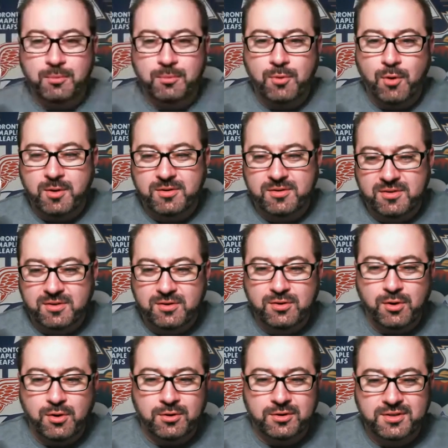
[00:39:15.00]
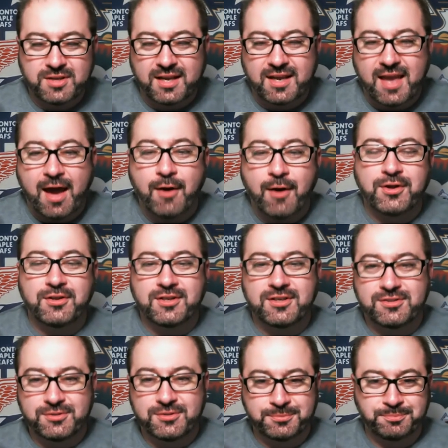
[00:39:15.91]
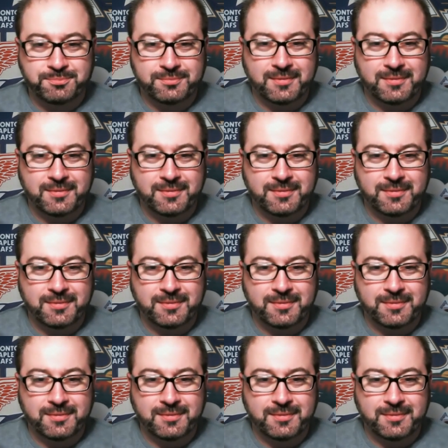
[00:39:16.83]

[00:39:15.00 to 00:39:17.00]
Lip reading: I'm going to take calculus.